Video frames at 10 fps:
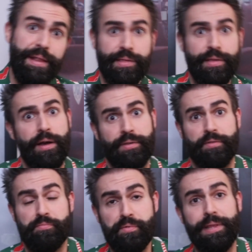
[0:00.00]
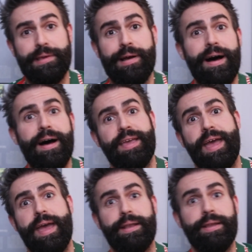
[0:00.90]
socks are really
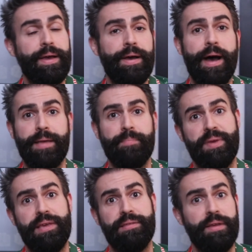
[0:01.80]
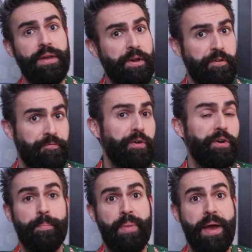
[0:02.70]
high-end, Hypebeast foot
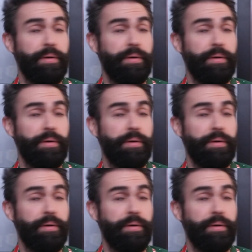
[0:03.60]
apparel.